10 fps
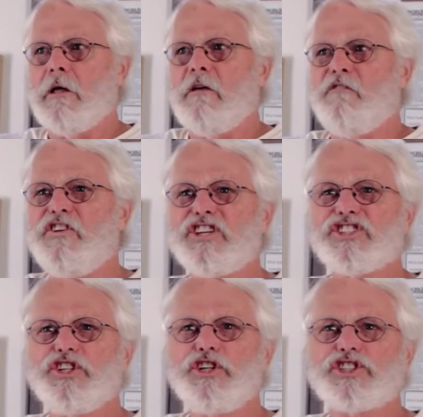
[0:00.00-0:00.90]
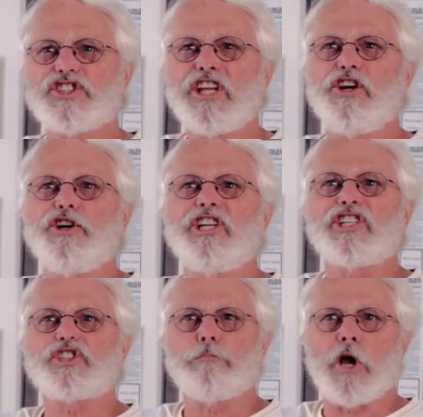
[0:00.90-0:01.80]
visitor-centered
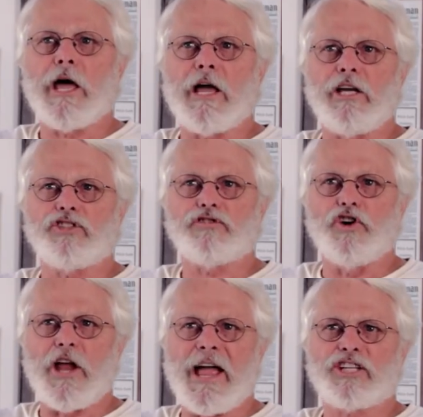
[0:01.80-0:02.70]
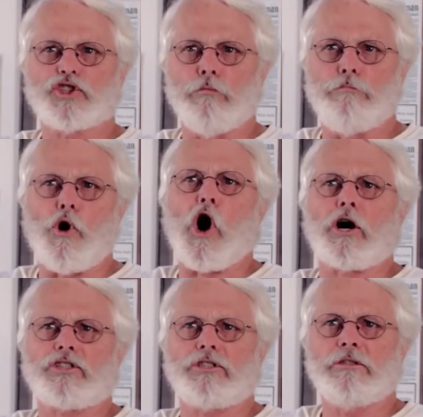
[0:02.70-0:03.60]
displays for national
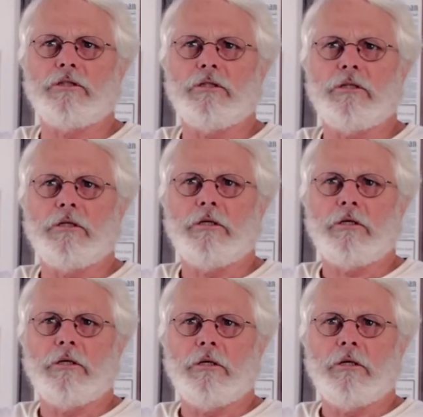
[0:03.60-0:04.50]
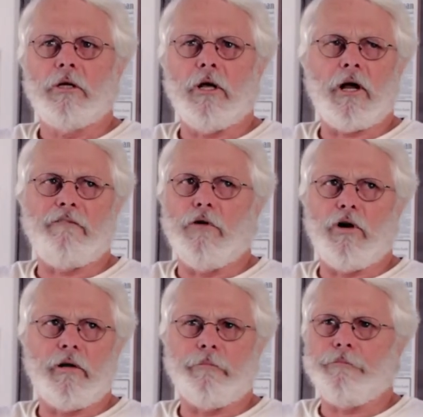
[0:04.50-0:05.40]
parks. And I've
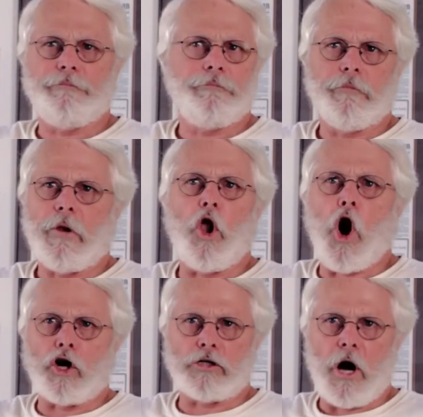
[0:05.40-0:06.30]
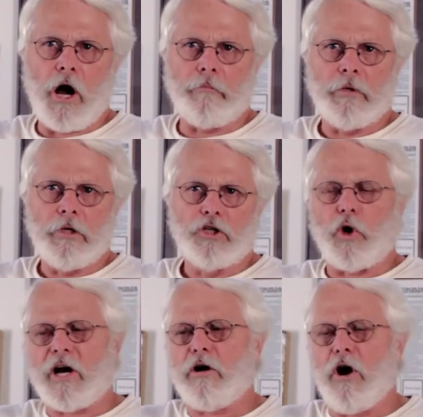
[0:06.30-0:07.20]
known him a long time.
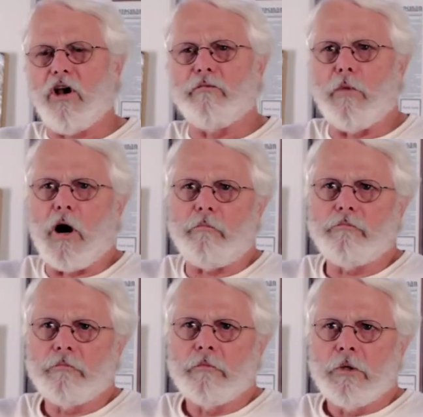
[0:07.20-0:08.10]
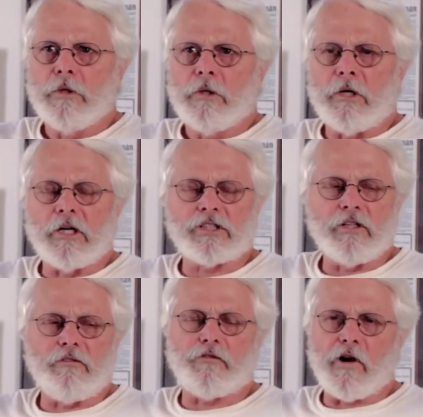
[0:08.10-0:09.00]
So I called him up, and I
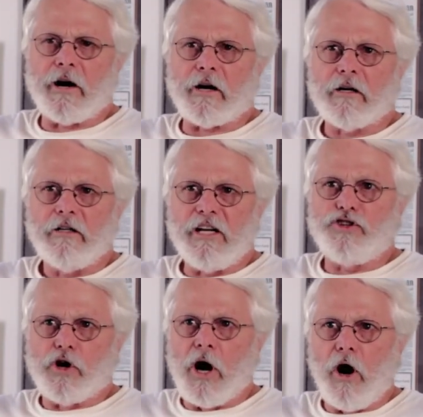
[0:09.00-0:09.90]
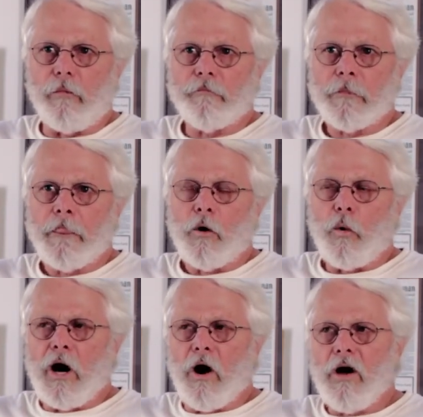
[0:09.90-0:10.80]
said, Frank, need your help.
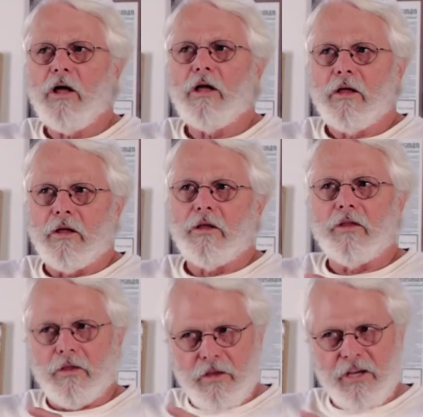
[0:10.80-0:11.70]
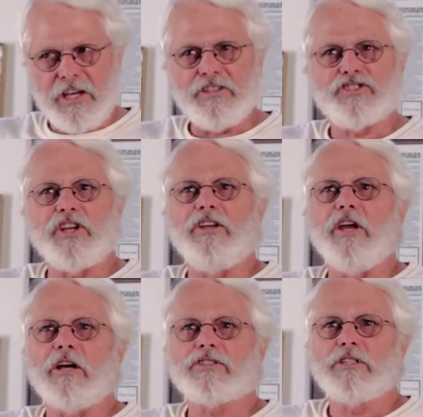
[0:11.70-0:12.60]
Well, he said
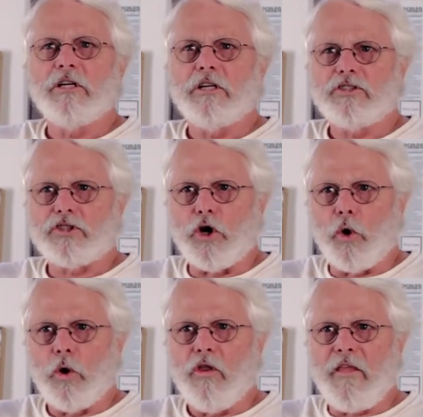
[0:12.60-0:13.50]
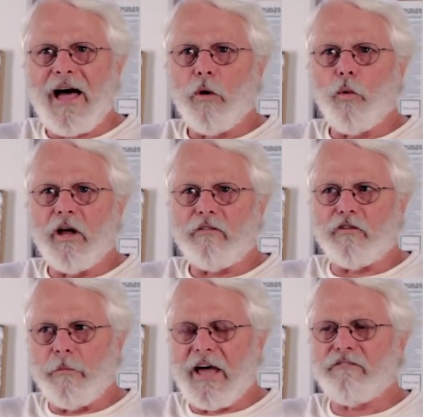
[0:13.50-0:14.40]
yes. So that went
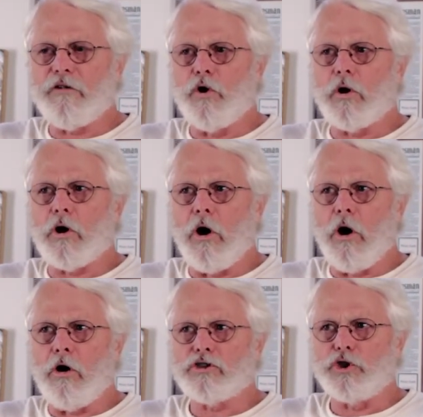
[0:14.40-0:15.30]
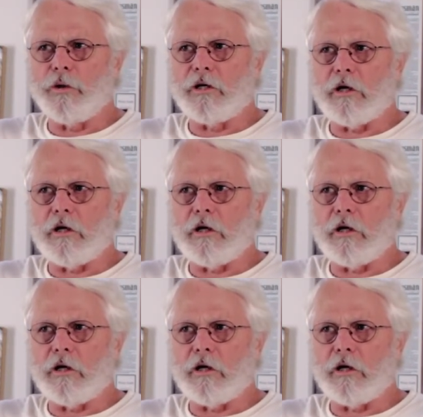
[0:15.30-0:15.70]
from that phone call to